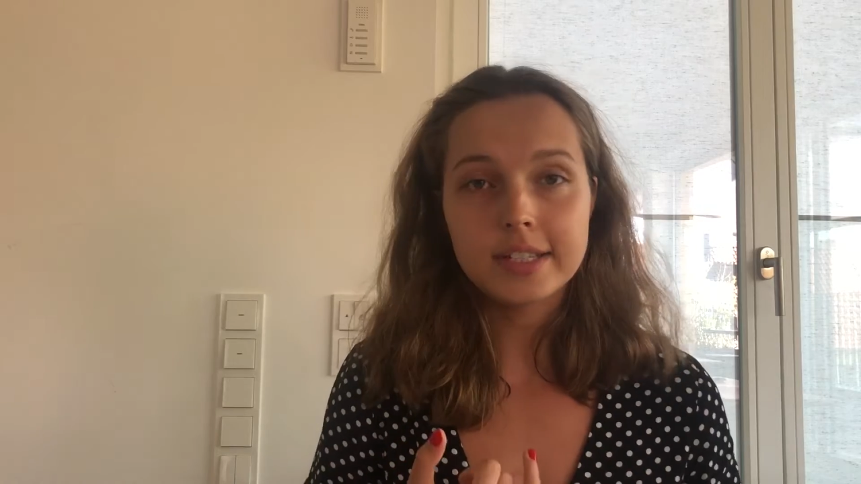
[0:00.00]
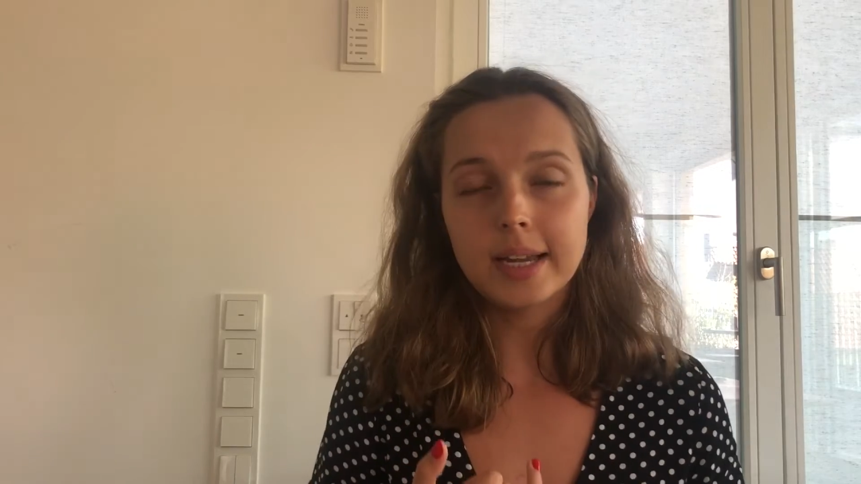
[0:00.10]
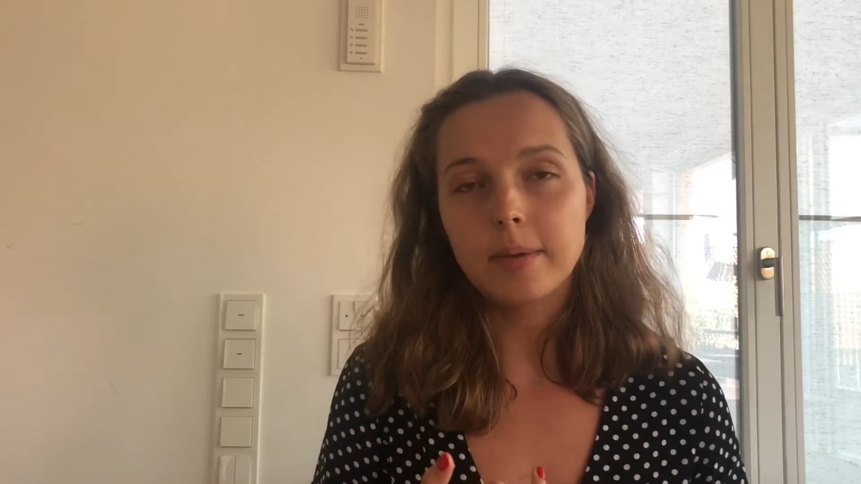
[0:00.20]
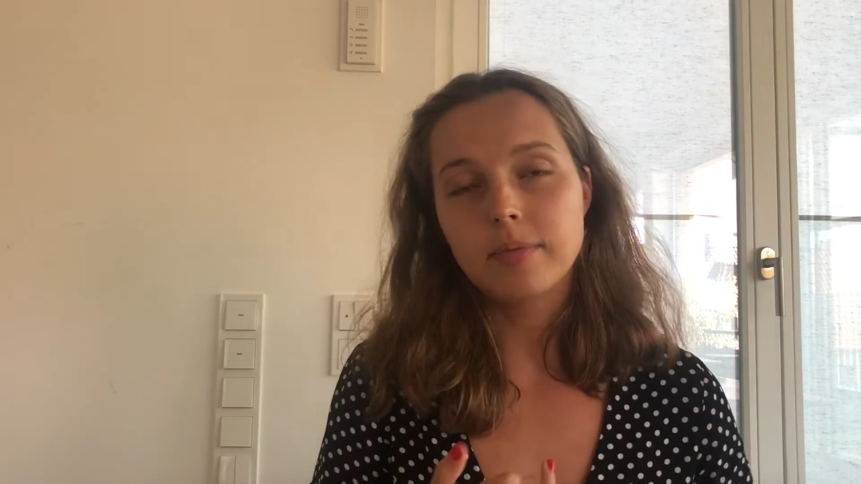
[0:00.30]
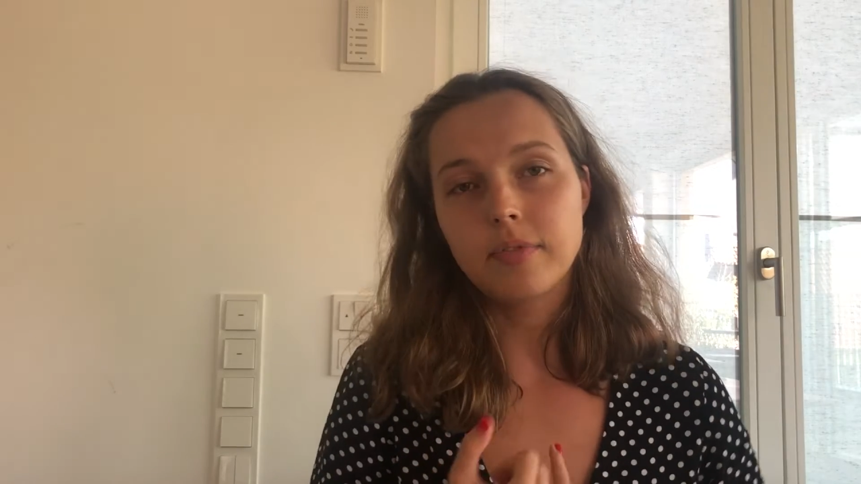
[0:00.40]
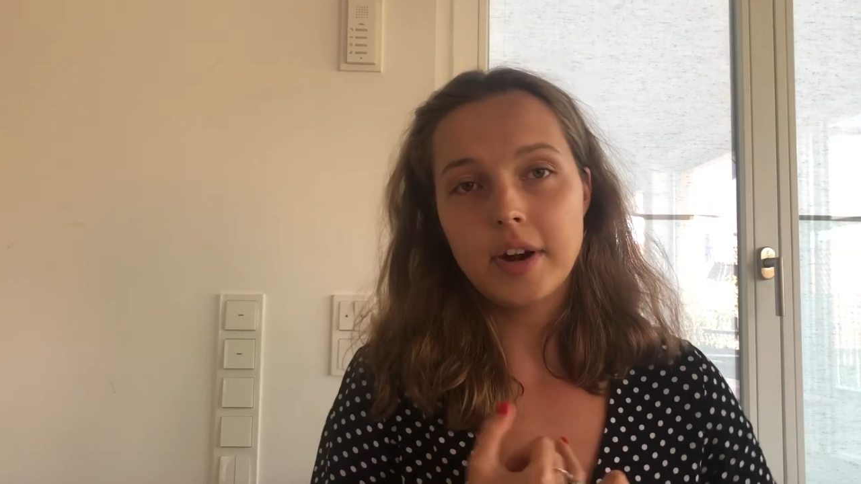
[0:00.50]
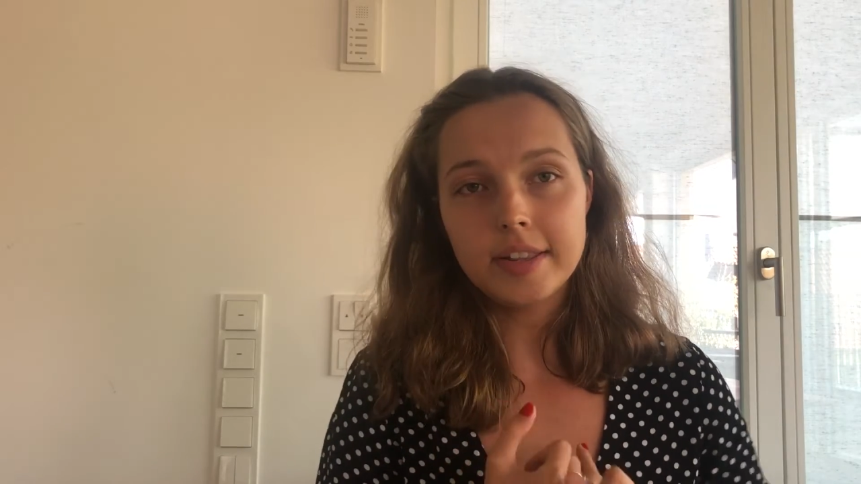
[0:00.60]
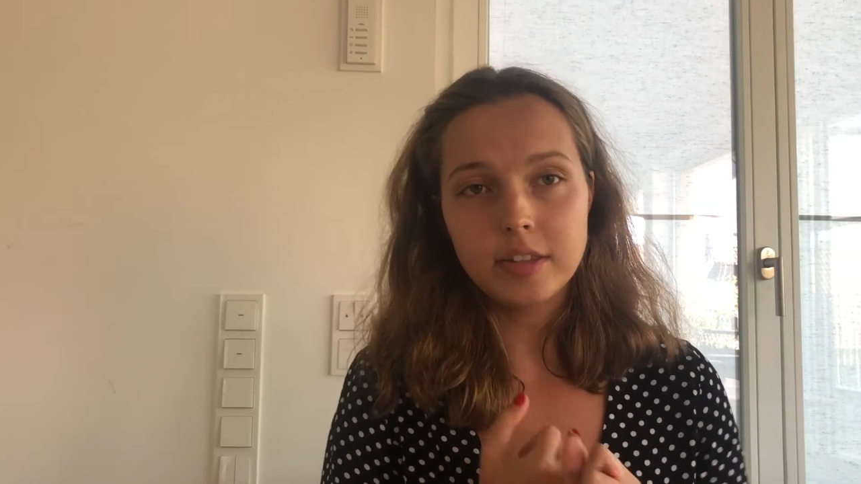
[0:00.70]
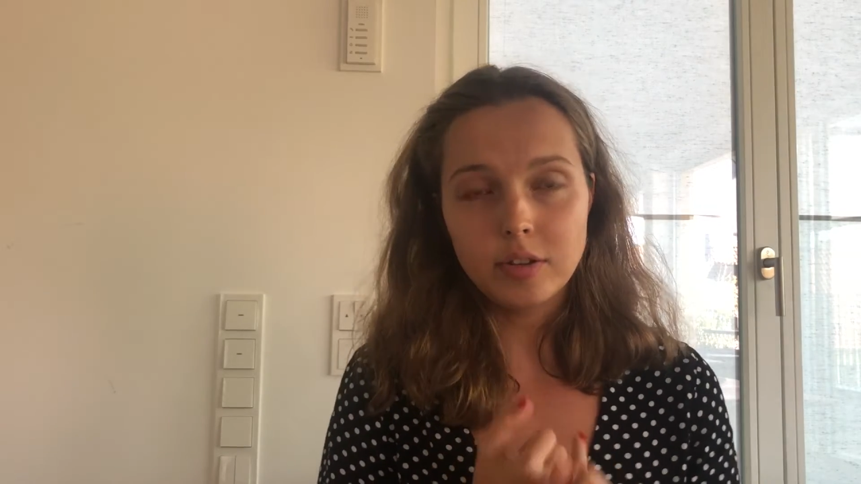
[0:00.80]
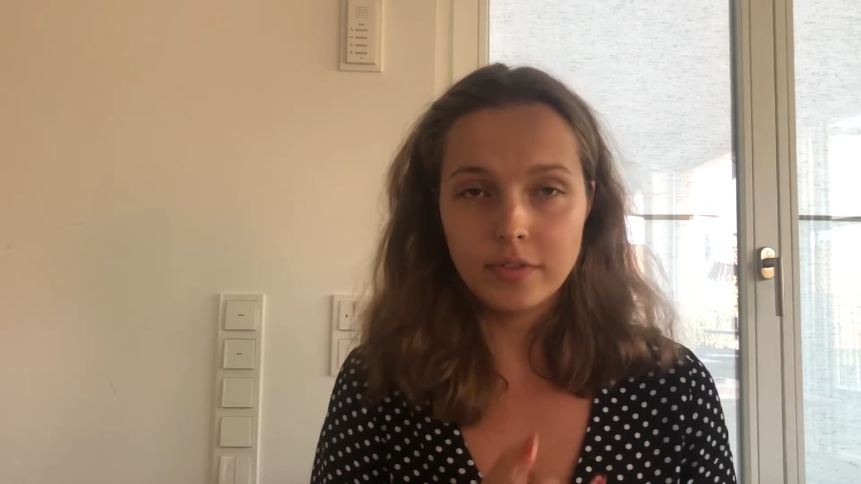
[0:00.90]
step,
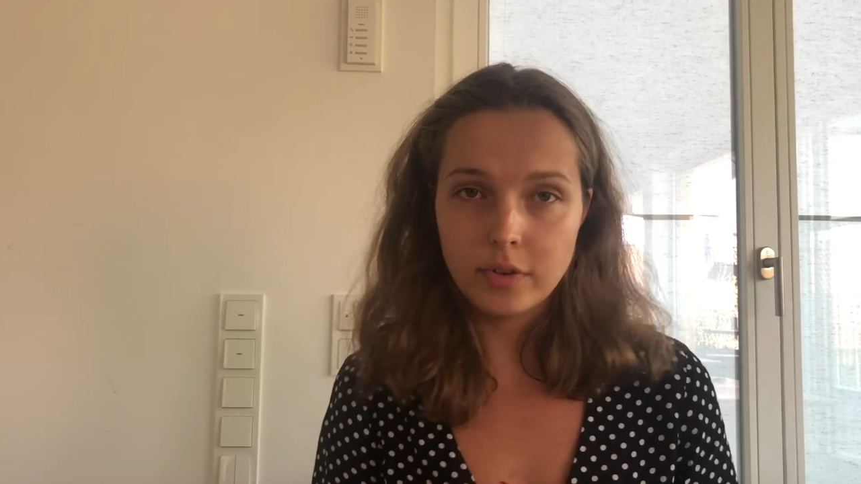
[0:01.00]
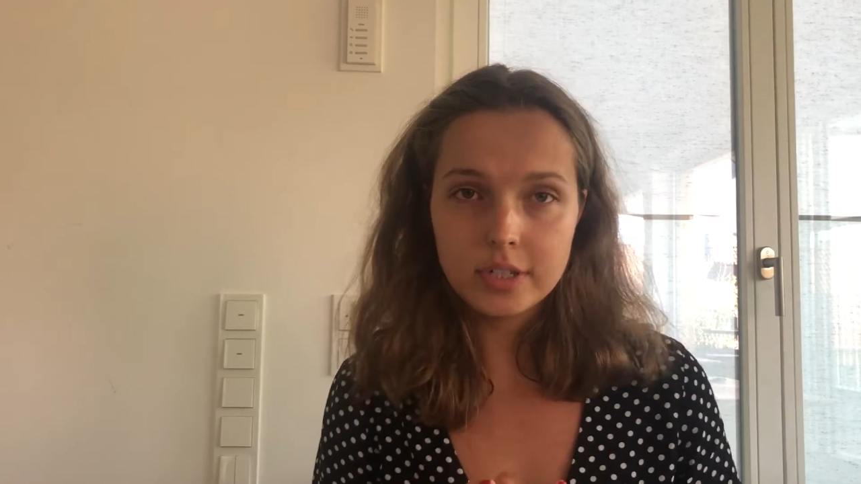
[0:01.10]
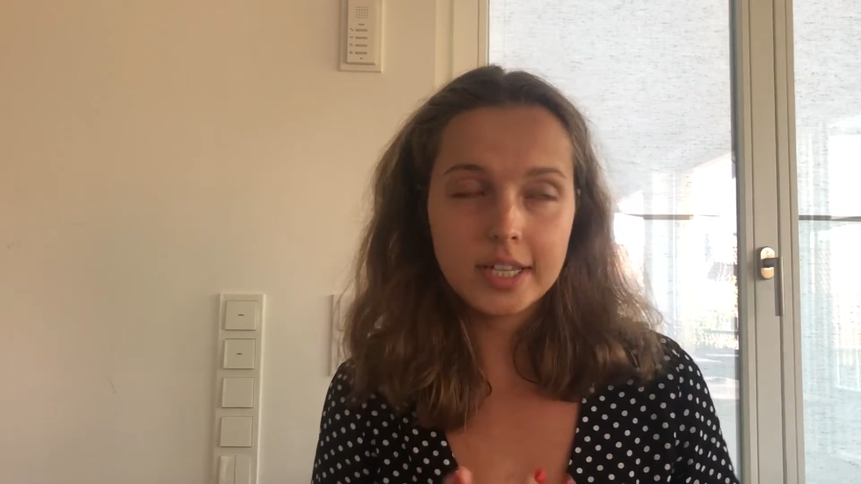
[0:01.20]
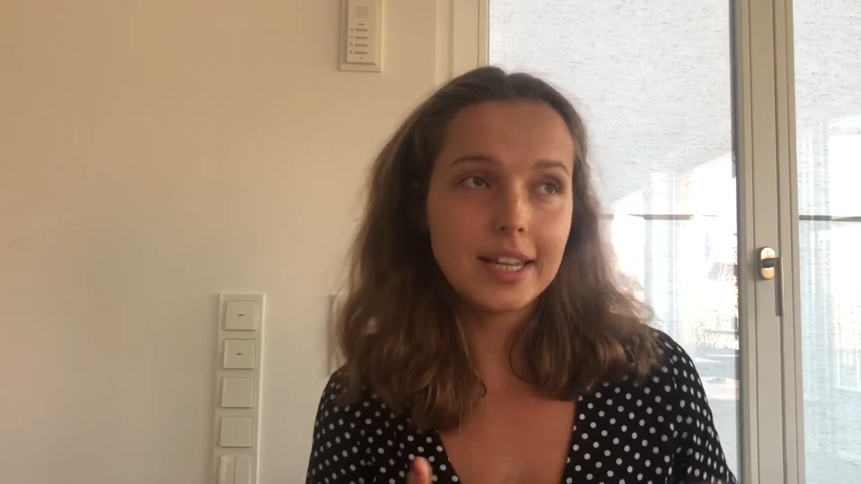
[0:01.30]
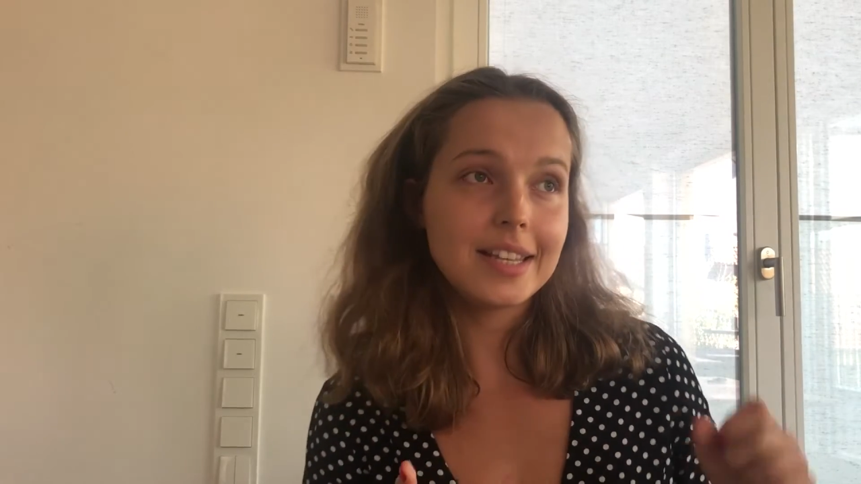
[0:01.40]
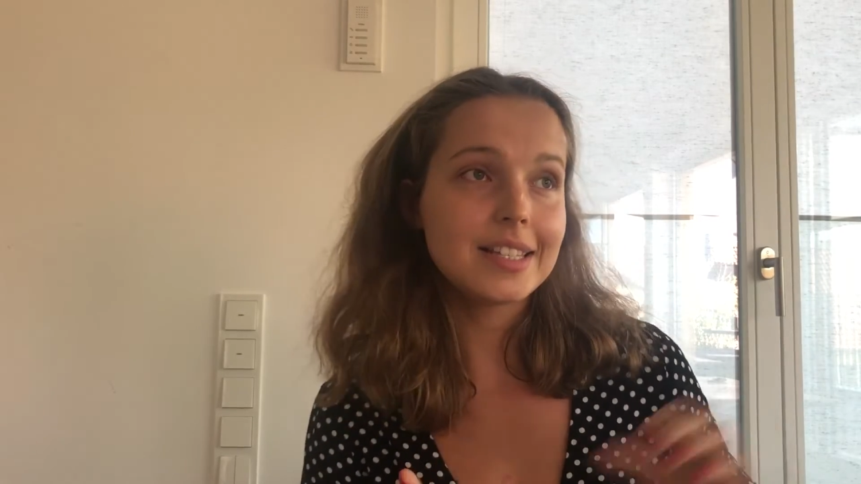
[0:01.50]
find the university.